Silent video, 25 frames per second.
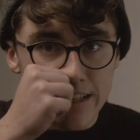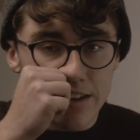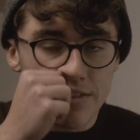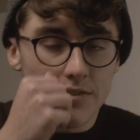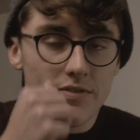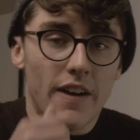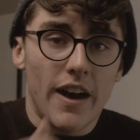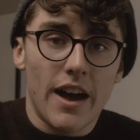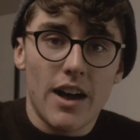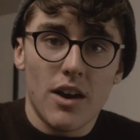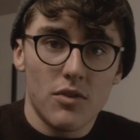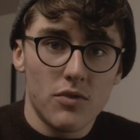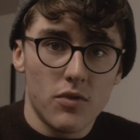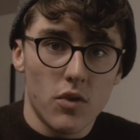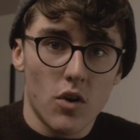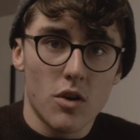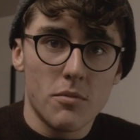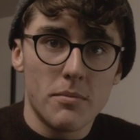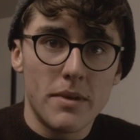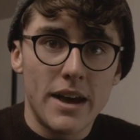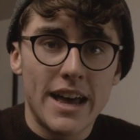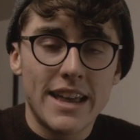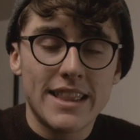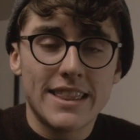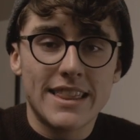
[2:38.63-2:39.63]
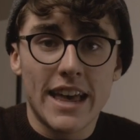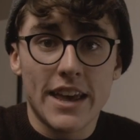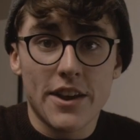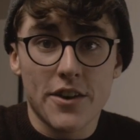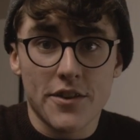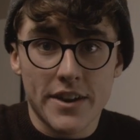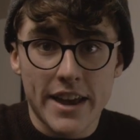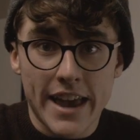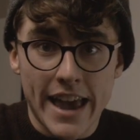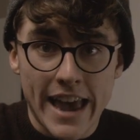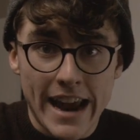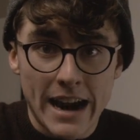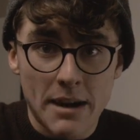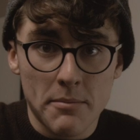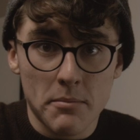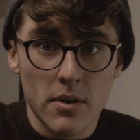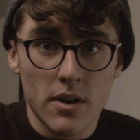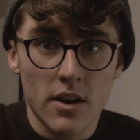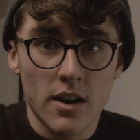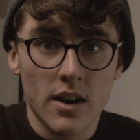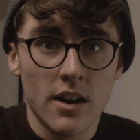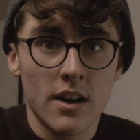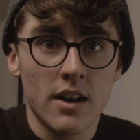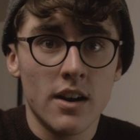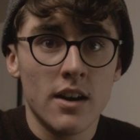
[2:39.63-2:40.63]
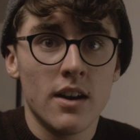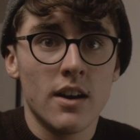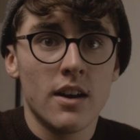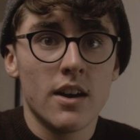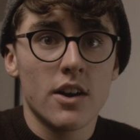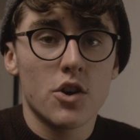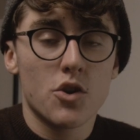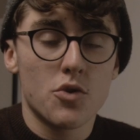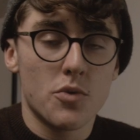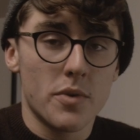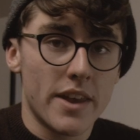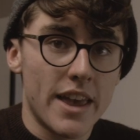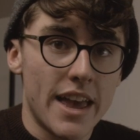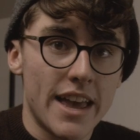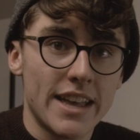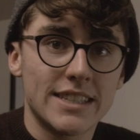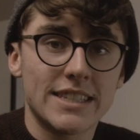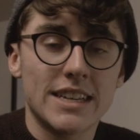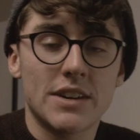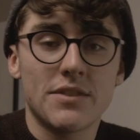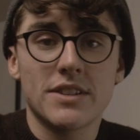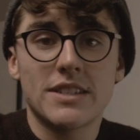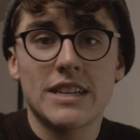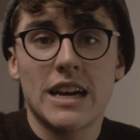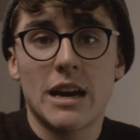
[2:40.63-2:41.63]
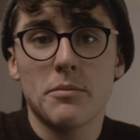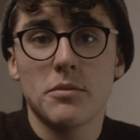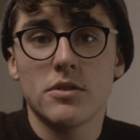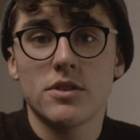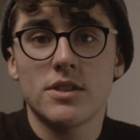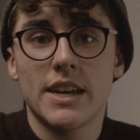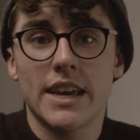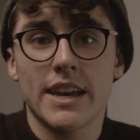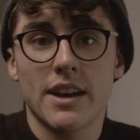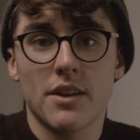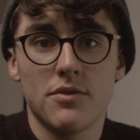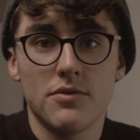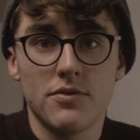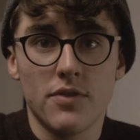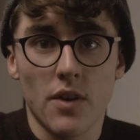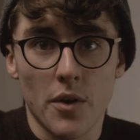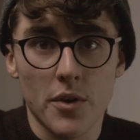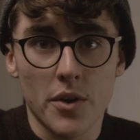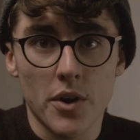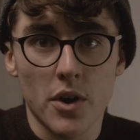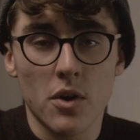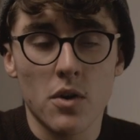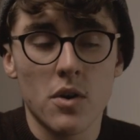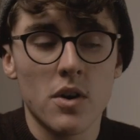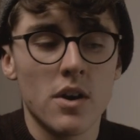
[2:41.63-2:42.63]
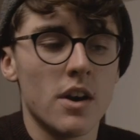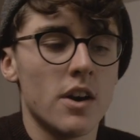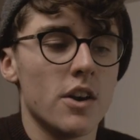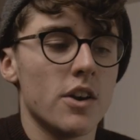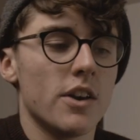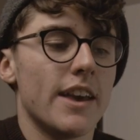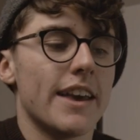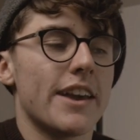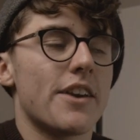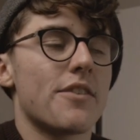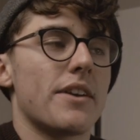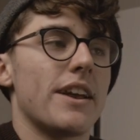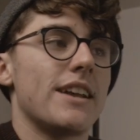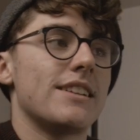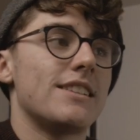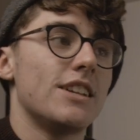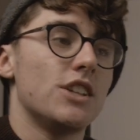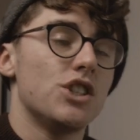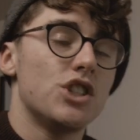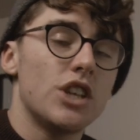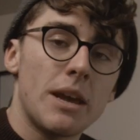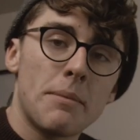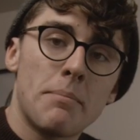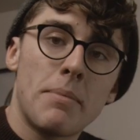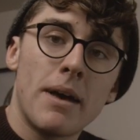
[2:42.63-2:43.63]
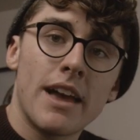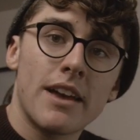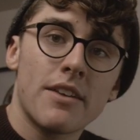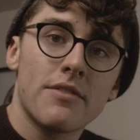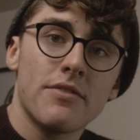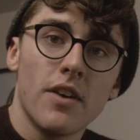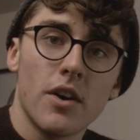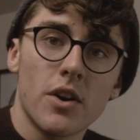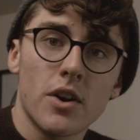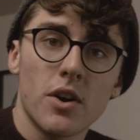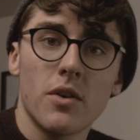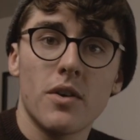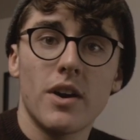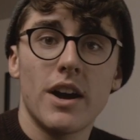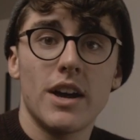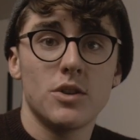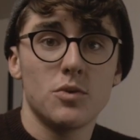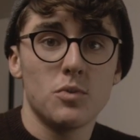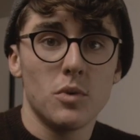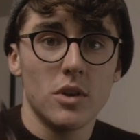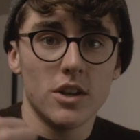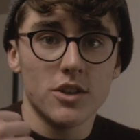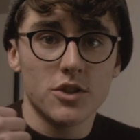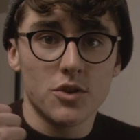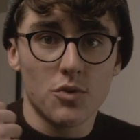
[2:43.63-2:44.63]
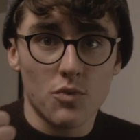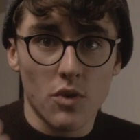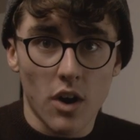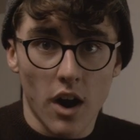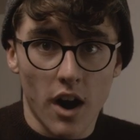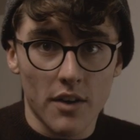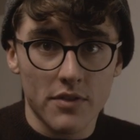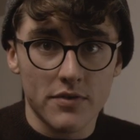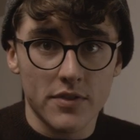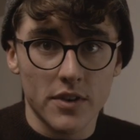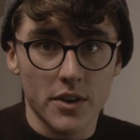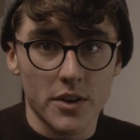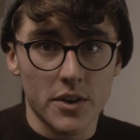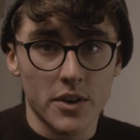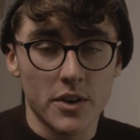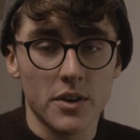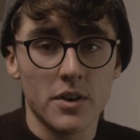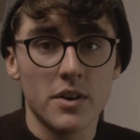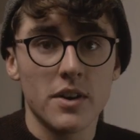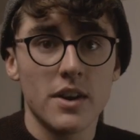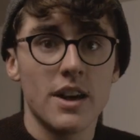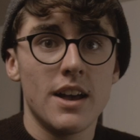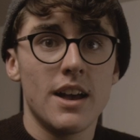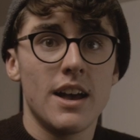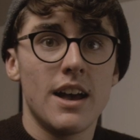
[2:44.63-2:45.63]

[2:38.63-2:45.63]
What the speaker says: file format that your camera creates every time you take a photo. It creates a JPEG photo as well as a raw photo.